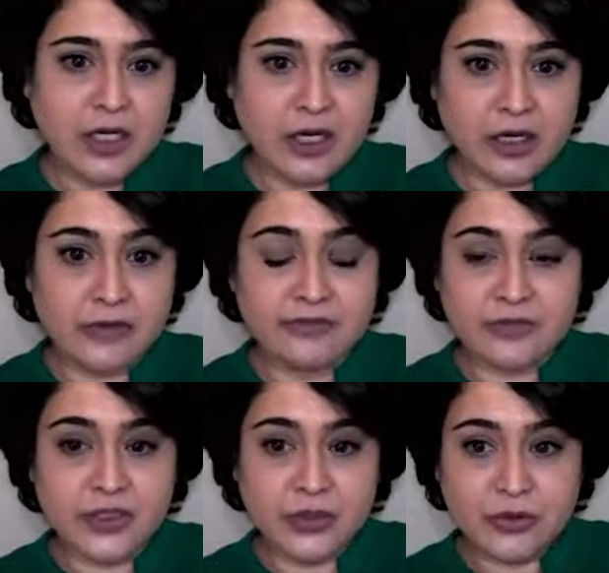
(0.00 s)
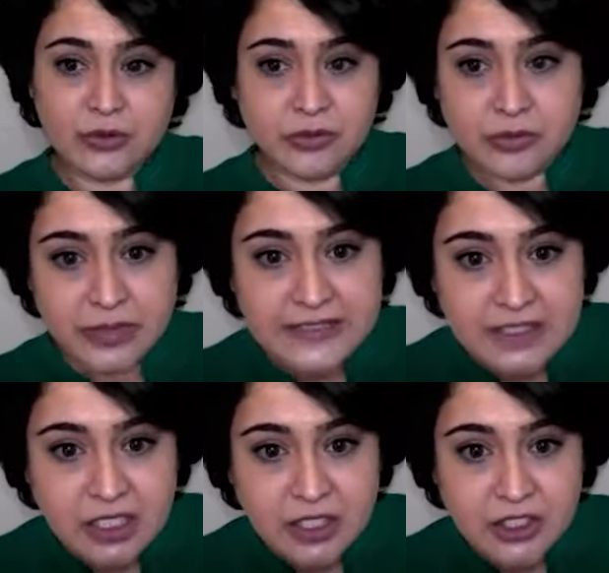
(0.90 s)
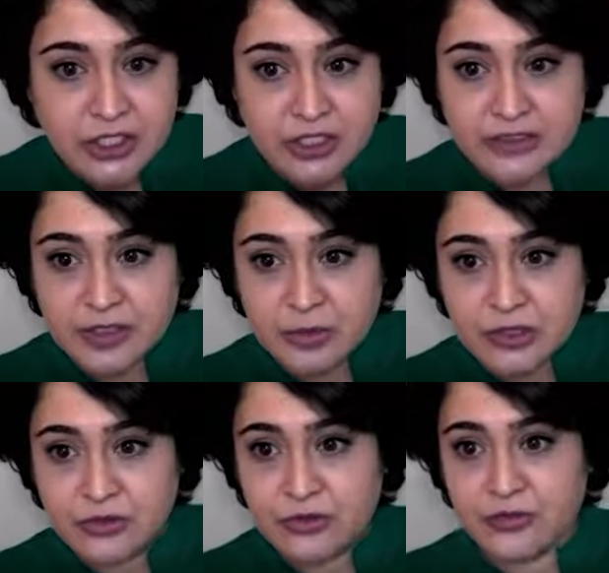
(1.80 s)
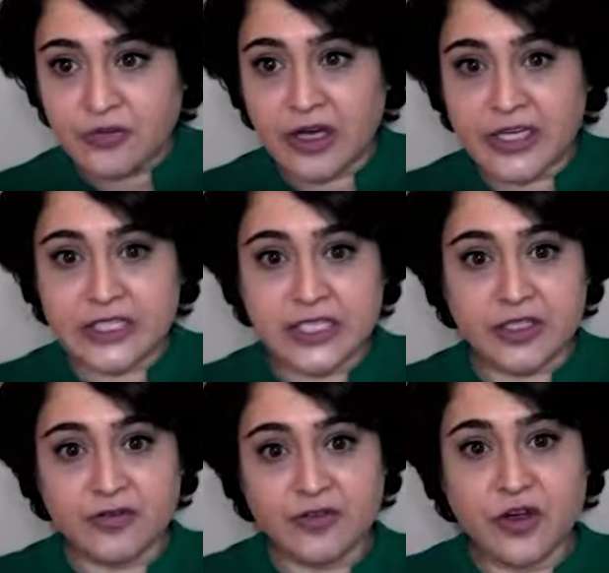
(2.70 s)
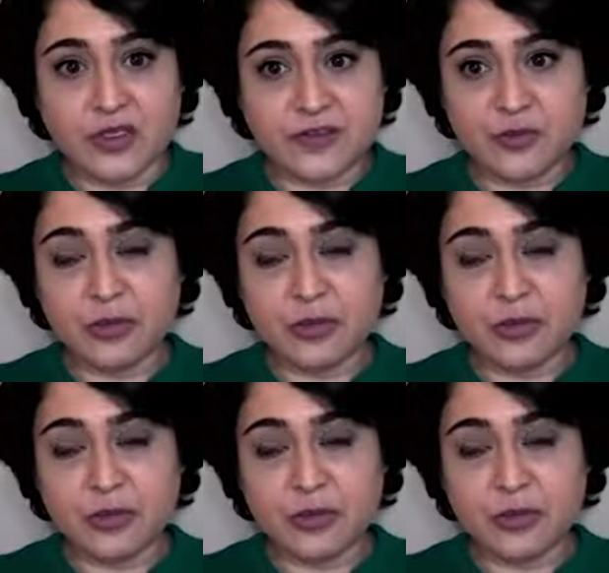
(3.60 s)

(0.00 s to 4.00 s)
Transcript: You basically are not able to find any faults.